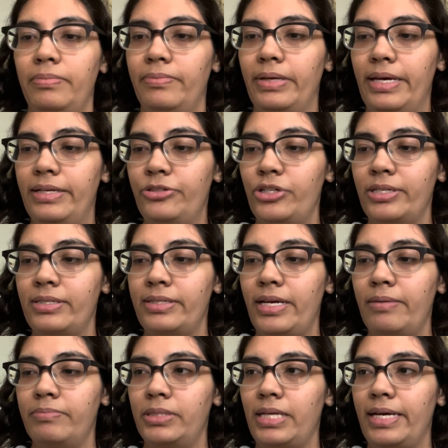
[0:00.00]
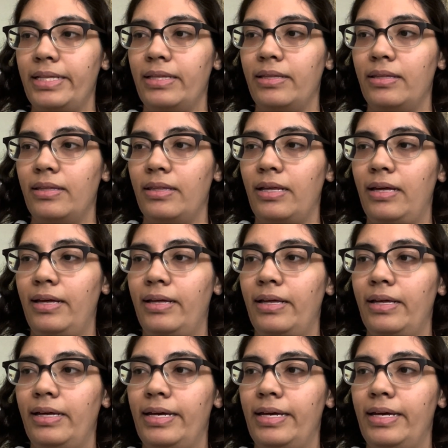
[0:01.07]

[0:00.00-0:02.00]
It just seems like the